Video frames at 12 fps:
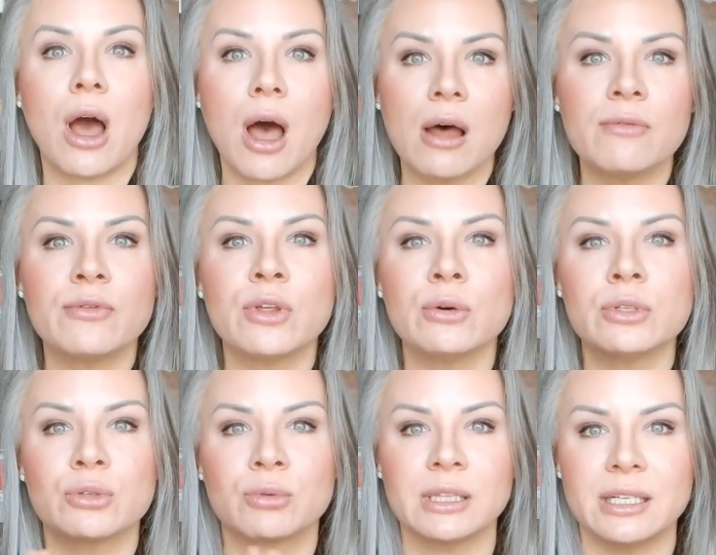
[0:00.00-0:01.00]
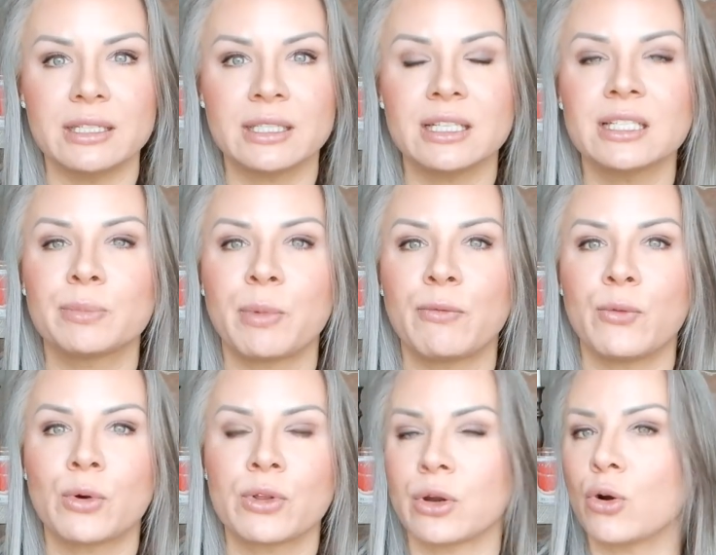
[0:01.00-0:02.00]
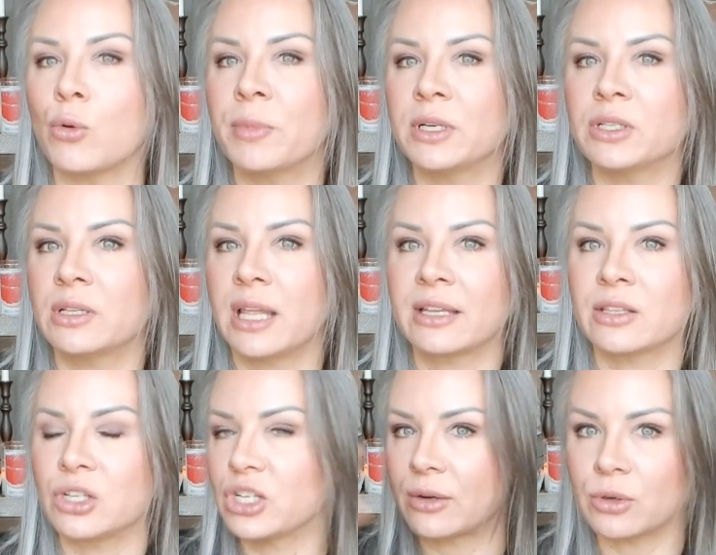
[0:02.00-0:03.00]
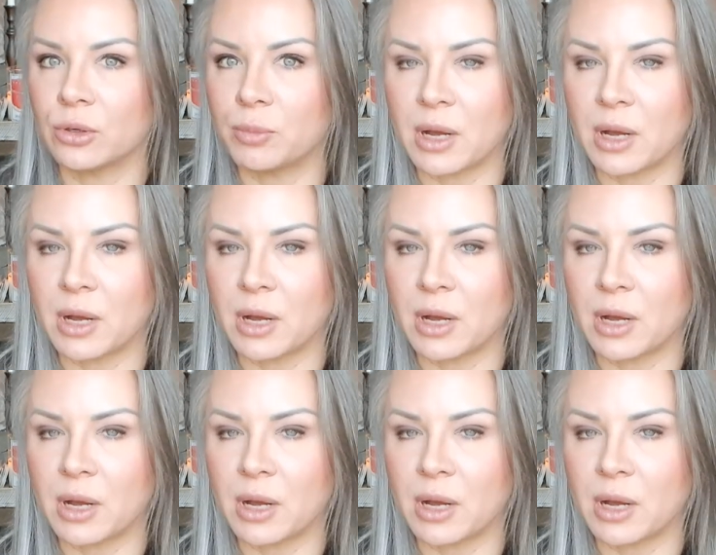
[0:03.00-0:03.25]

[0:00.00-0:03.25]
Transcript: of those releases before they're open to like the general